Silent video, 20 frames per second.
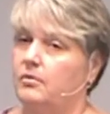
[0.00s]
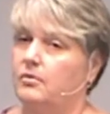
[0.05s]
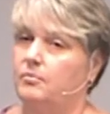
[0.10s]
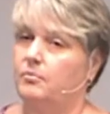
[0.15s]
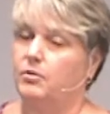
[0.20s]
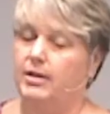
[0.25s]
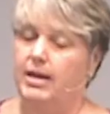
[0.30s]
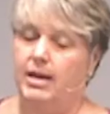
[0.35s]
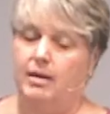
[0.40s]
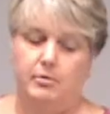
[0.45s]

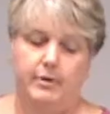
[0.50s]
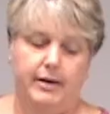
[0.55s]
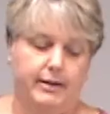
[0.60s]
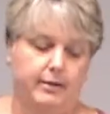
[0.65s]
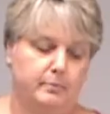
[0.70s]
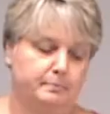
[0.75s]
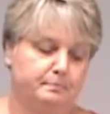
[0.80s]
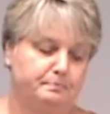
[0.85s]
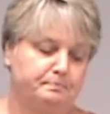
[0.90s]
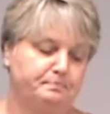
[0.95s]
Brene
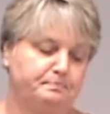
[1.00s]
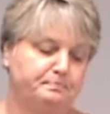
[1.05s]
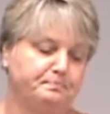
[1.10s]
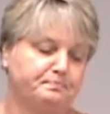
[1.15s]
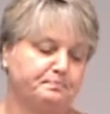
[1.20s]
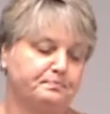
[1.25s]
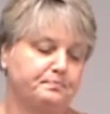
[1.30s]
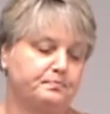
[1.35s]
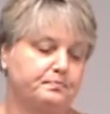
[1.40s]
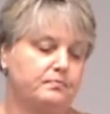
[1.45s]
Brown.
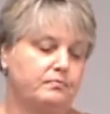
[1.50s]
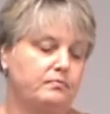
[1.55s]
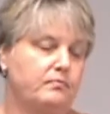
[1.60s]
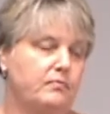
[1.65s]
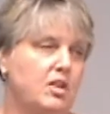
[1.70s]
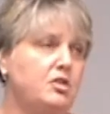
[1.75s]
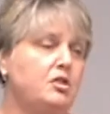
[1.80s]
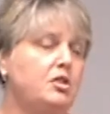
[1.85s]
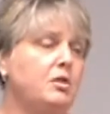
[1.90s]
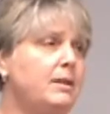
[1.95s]

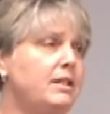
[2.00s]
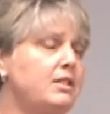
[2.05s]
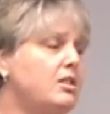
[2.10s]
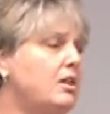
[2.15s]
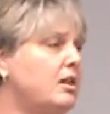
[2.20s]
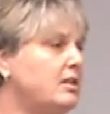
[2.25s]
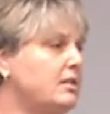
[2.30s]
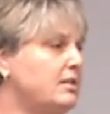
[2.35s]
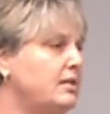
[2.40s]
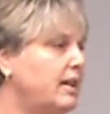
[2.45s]
So my
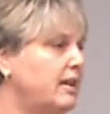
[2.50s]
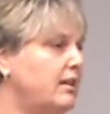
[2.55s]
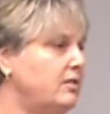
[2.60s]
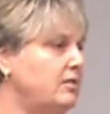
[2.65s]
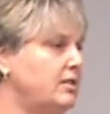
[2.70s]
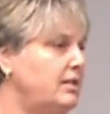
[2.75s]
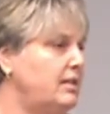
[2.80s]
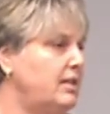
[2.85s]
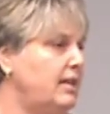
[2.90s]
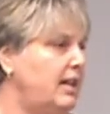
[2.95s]
talk title
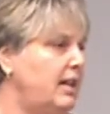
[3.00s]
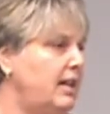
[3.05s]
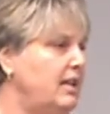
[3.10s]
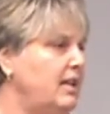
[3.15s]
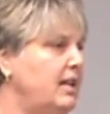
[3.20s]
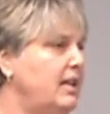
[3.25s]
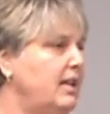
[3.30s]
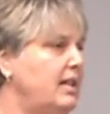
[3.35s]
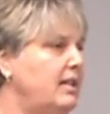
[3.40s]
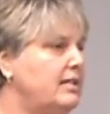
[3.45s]
today
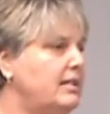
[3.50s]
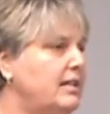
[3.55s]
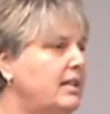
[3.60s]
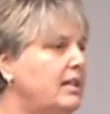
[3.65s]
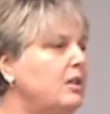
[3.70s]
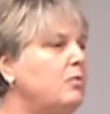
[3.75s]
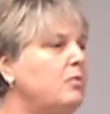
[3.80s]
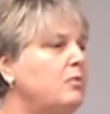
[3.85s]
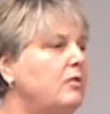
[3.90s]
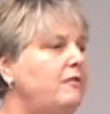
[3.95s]
is
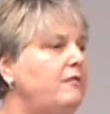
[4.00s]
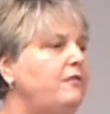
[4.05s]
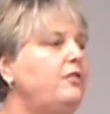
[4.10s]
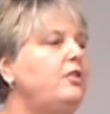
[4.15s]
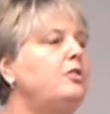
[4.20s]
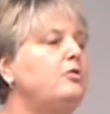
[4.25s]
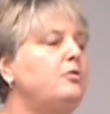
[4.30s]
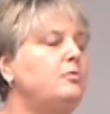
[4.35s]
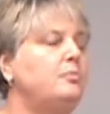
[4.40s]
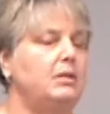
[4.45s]

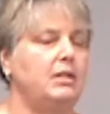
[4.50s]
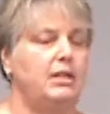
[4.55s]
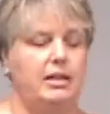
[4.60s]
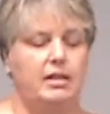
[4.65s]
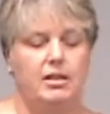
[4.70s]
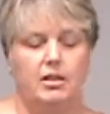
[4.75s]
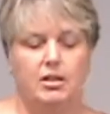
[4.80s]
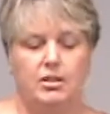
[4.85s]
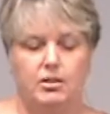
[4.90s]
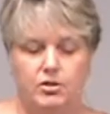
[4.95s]

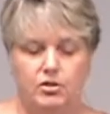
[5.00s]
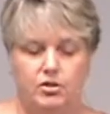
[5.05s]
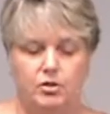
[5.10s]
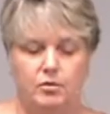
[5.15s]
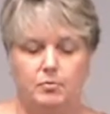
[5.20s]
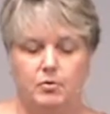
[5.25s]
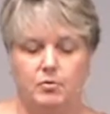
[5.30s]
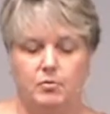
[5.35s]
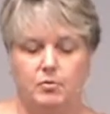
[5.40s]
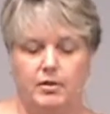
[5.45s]
Irrefutably
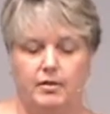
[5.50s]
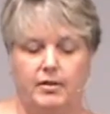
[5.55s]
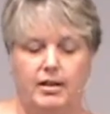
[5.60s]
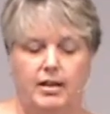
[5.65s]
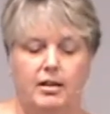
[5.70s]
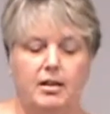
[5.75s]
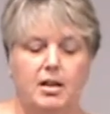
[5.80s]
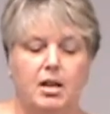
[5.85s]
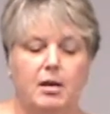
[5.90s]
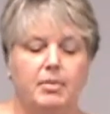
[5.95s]
Superworthy,
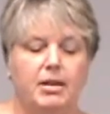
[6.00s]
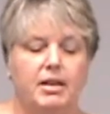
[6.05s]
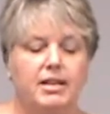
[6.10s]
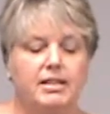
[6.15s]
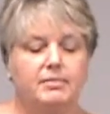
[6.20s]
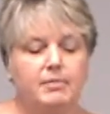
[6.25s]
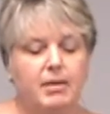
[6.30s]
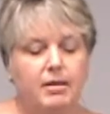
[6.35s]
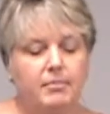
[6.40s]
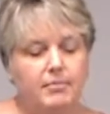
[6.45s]

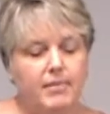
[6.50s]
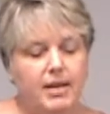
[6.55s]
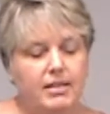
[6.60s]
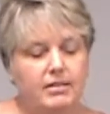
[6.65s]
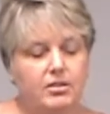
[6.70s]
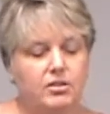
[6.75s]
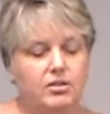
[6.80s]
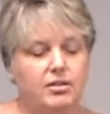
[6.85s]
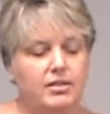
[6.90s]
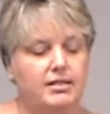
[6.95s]
because my
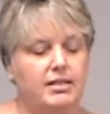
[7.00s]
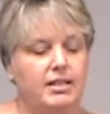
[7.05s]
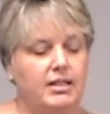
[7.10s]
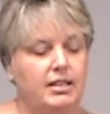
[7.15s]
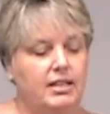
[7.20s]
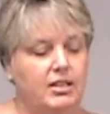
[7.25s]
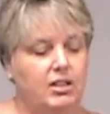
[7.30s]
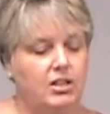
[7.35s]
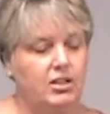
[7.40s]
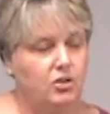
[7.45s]
message is that
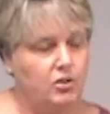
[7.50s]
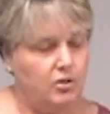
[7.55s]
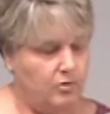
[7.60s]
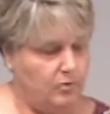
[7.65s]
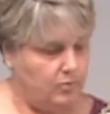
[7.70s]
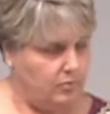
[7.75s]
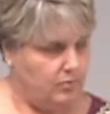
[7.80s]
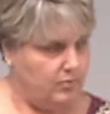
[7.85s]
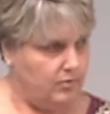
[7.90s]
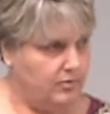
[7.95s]

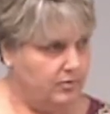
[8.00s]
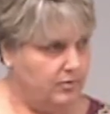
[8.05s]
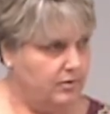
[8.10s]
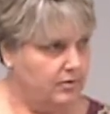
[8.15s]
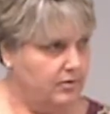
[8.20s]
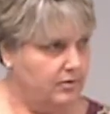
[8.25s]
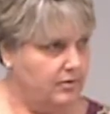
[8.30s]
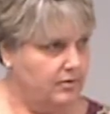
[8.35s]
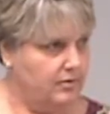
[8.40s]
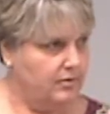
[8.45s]
you,
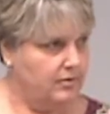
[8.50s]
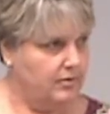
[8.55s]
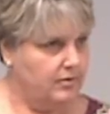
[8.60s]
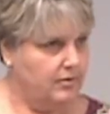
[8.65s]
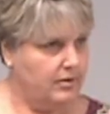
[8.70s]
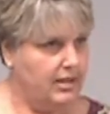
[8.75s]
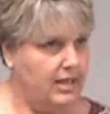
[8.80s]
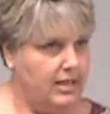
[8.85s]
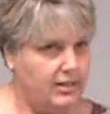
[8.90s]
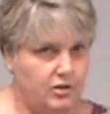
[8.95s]

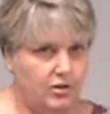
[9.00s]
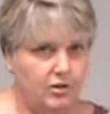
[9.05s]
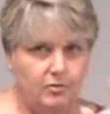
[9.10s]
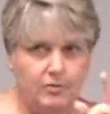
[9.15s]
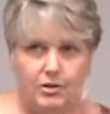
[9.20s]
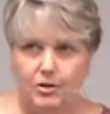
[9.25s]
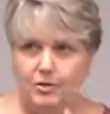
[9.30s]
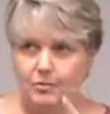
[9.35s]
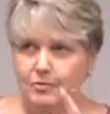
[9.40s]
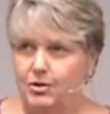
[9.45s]
yes, you
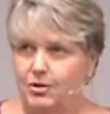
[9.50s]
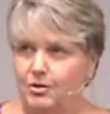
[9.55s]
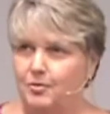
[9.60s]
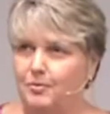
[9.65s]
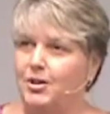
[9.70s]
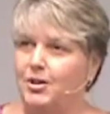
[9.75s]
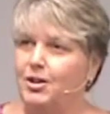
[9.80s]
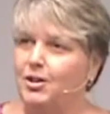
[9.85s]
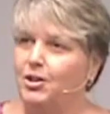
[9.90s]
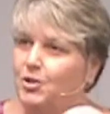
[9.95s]
and you and
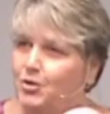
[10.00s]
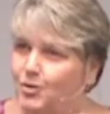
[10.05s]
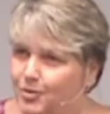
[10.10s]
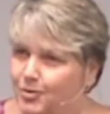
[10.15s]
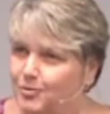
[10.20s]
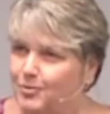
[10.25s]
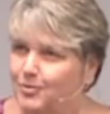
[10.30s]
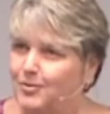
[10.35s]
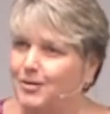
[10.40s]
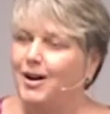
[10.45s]

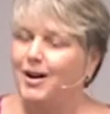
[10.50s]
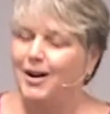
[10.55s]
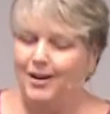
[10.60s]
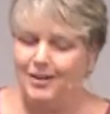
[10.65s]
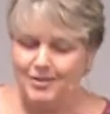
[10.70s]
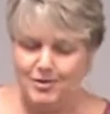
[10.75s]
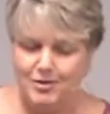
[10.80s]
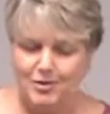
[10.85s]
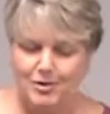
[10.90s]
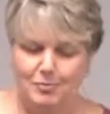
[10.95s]
you are
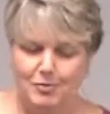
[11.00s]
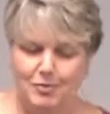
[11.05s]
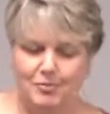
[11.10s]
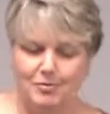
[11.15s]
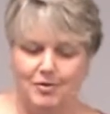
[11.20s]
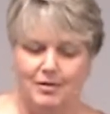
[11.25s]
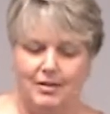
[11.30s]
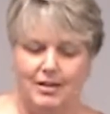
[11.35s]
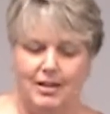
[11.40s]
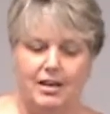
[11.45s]

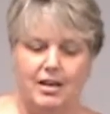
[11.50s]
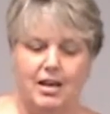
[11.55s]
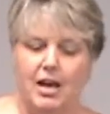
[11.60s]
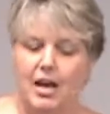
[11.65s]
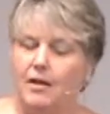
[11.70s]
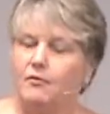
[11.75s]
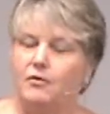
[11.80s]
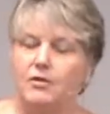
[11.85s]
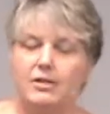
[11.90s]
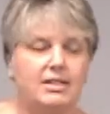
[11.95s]
superworthy
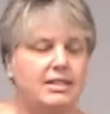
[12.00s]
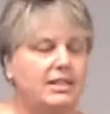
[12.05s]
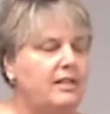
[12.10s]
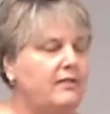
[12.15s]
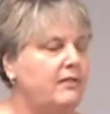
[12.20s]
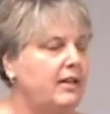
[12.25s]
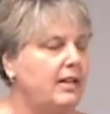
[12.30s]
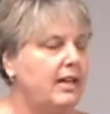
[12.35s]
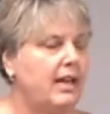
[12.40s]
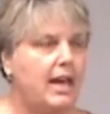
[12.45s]
of
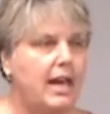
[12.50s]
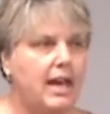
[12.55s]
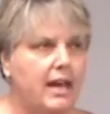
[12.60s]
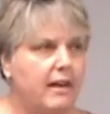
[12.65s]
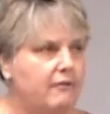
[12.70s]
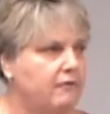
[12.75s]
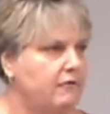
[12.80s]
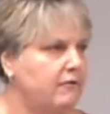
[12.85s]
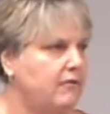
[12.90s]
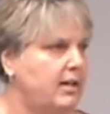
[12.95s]
receiving
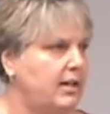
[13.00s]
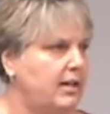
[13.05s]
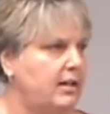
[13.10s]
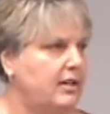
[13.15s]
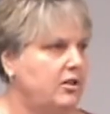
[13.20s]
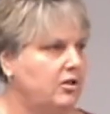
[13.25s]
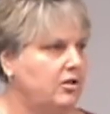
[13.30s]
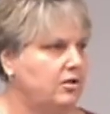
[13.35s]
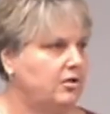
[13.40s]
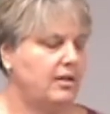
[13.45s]
every
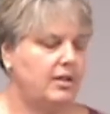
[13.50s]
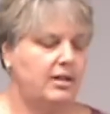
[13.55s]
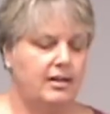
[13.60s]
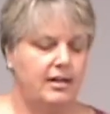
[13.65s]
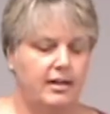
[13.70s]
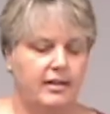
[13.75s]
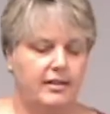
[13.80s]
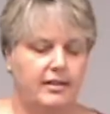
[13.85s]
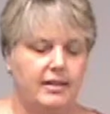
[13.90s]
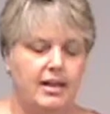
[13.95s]
good
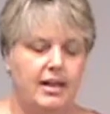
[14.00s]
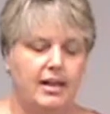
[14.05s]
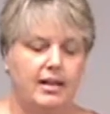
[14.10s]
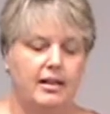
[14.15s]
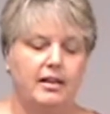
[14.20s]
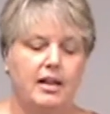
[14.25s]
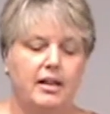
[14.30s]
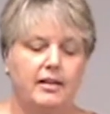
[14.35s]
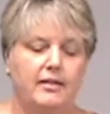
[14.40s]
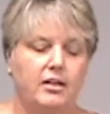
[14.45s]

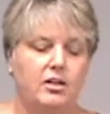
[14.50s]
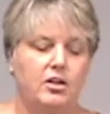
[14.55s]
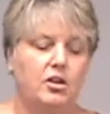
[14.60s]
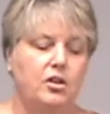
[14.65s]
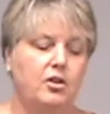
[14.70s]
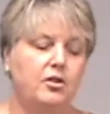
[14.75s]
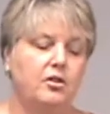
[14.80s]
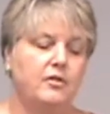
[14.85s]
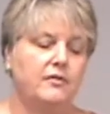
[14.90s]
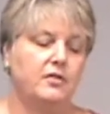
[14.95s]
thing that the
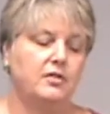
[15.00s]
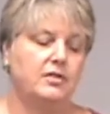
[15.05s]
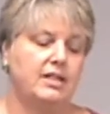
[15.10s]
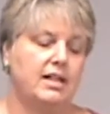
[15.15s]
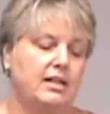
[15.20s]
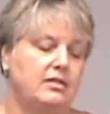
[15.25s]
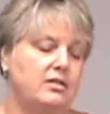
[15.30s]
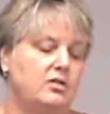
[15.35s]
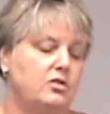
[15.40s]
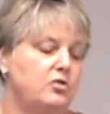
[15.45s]
universe
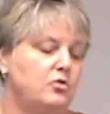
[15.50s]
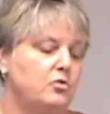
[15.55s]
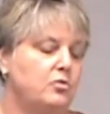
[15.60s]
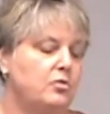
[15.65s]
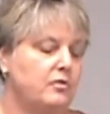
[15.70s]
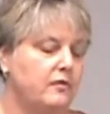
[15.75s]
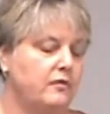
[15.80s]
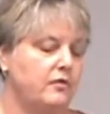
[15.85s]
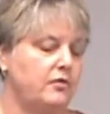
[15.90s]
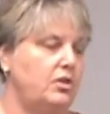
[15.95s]
has in
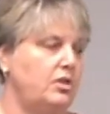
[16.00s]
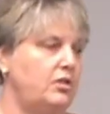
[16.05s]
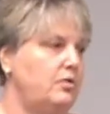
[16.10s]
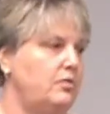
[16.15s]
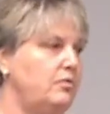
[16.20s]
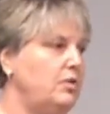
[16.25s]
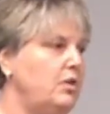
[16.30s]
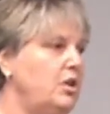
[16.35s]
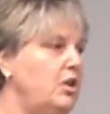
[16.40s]
store for you.